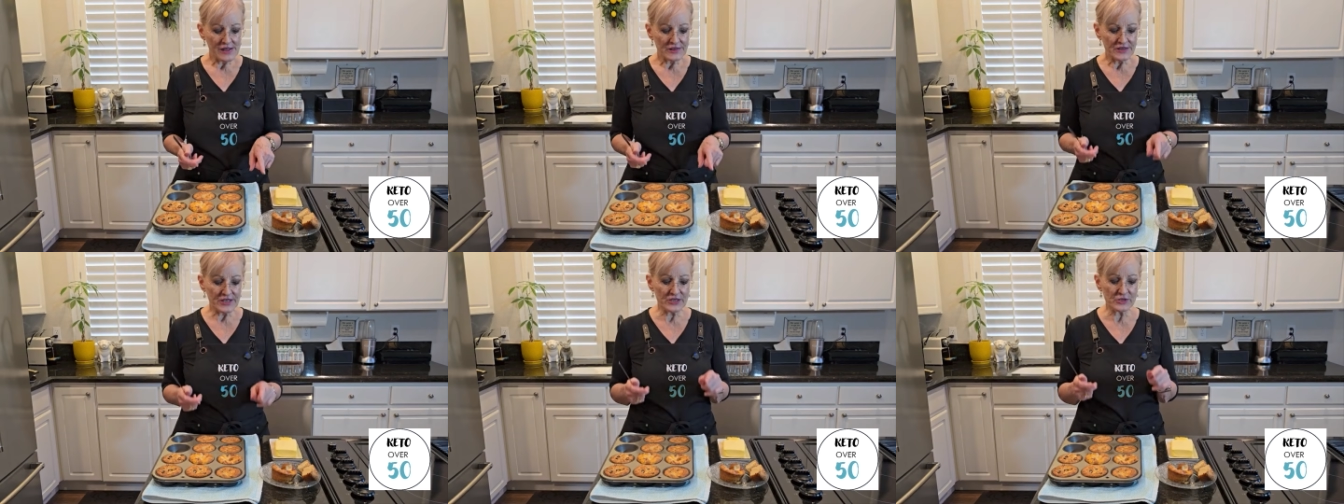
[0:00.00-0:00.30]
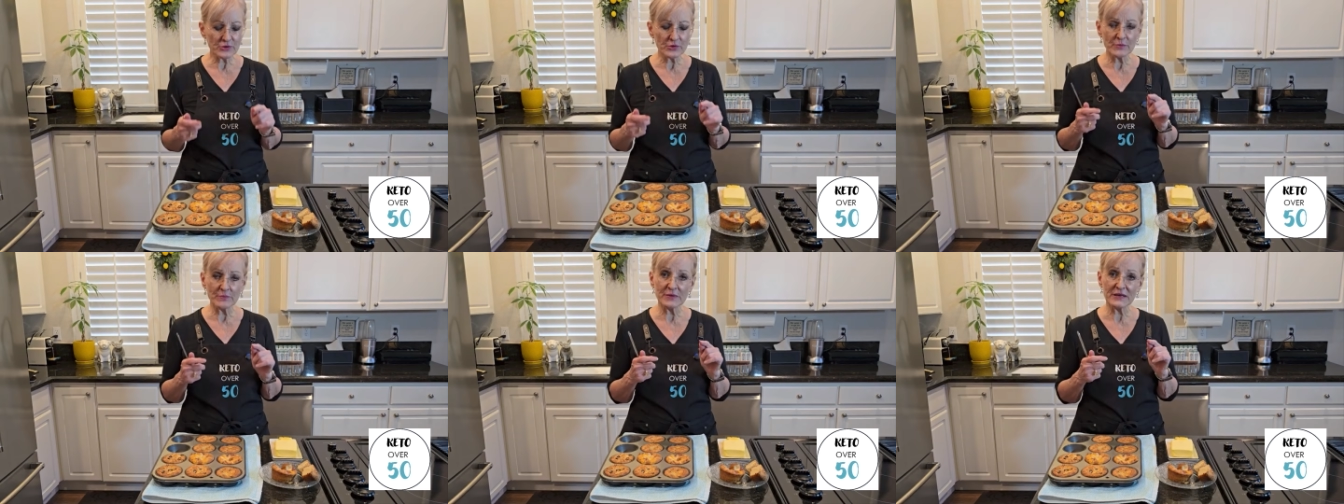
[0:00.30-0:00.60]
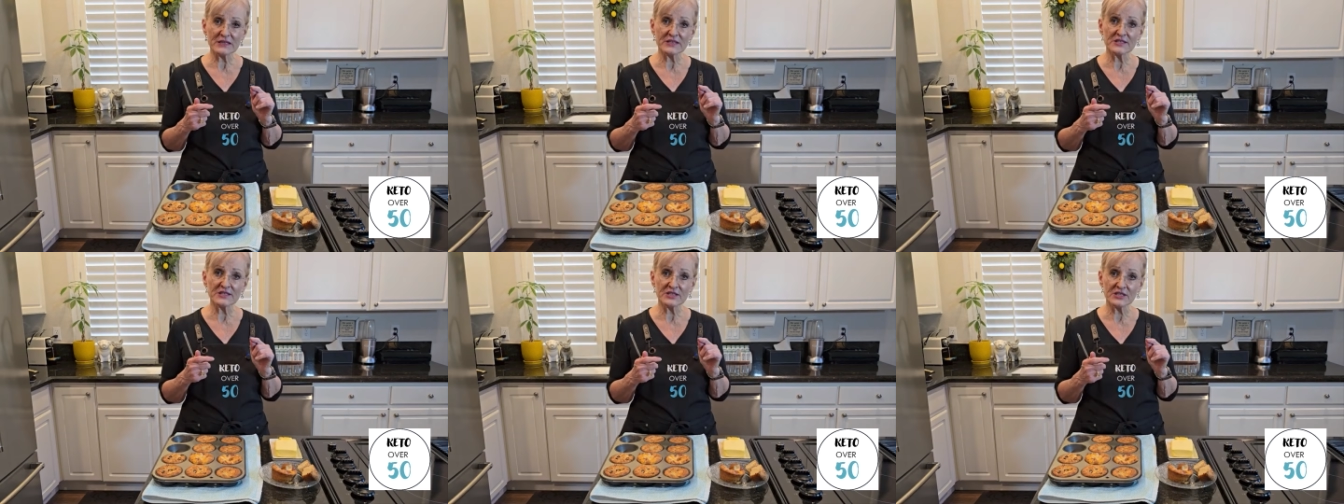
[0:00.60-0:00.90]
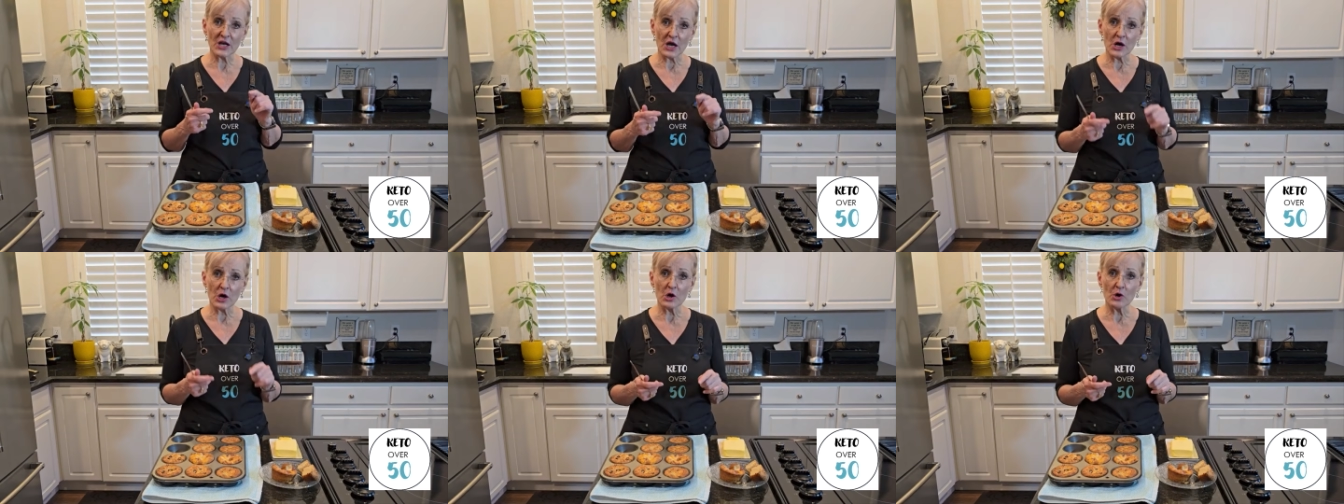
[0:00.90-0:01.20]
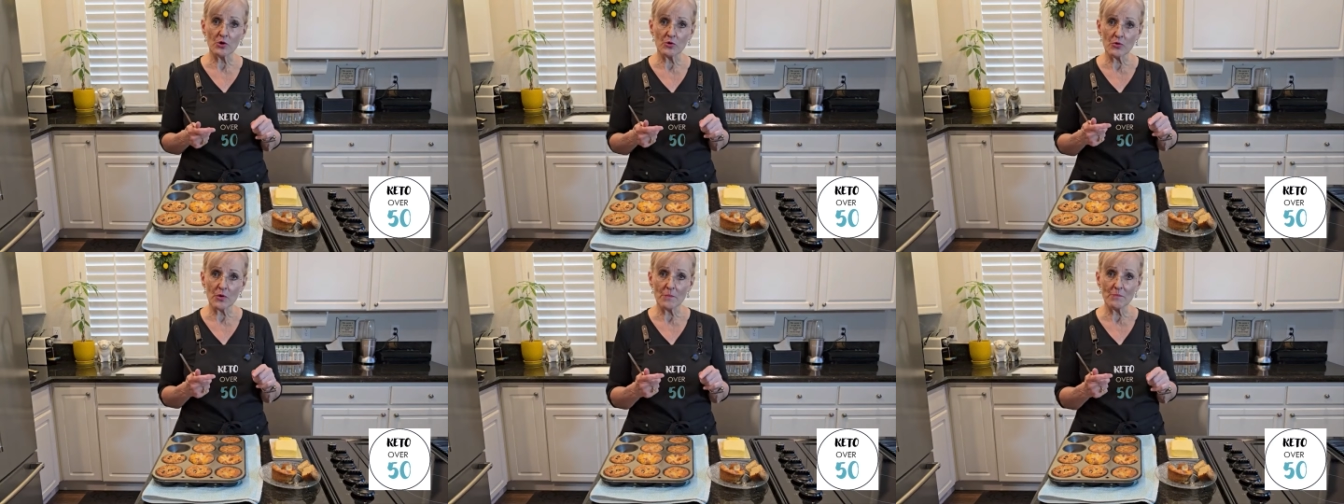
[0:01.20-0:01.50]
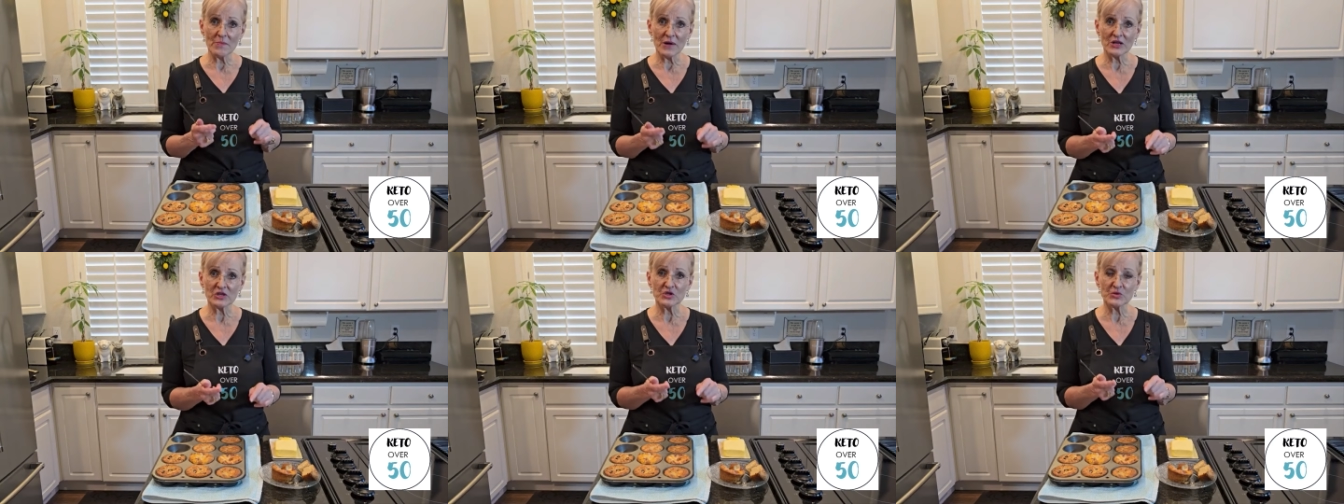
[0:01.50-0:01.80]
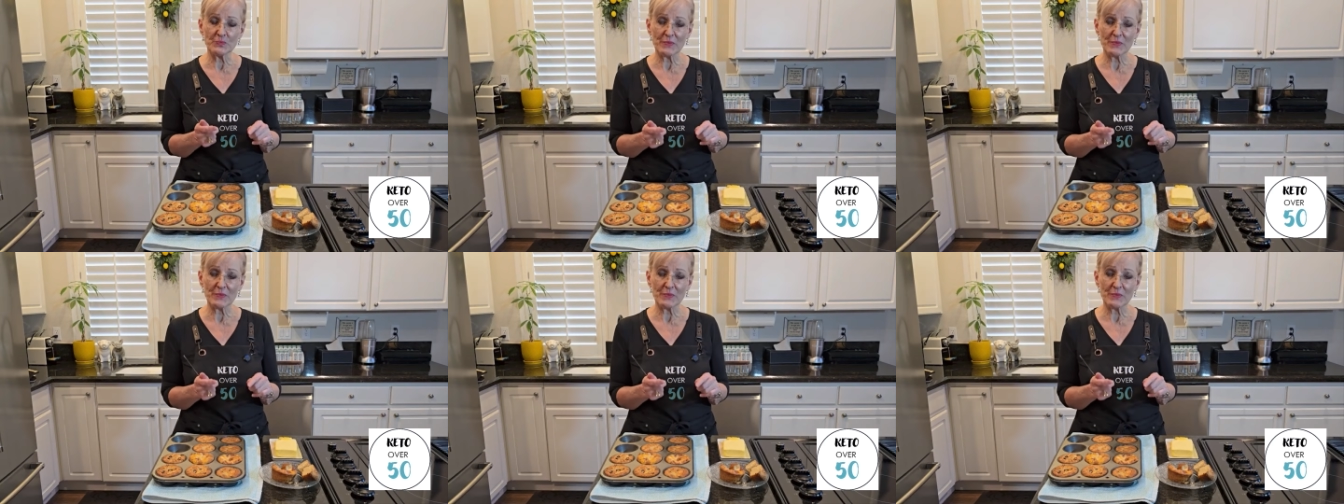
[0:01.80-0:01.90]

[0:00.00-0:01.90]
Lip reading: This would be so much